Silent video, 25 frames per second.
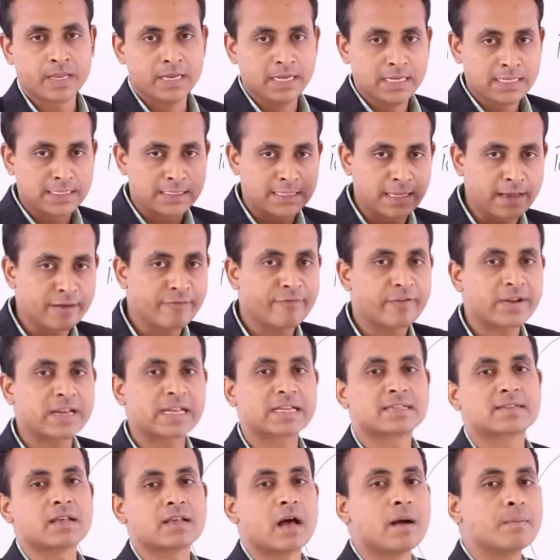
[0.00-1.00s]
Say for
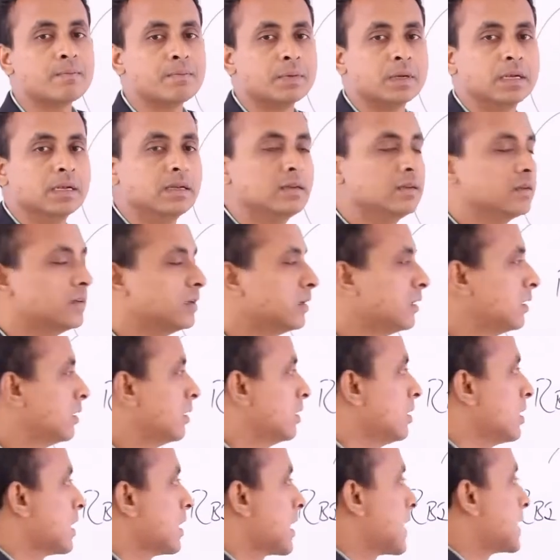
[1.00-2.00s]
example,
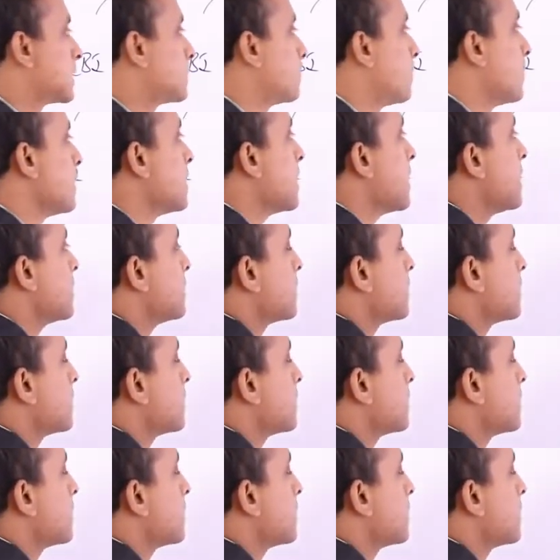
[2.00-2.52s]
SBI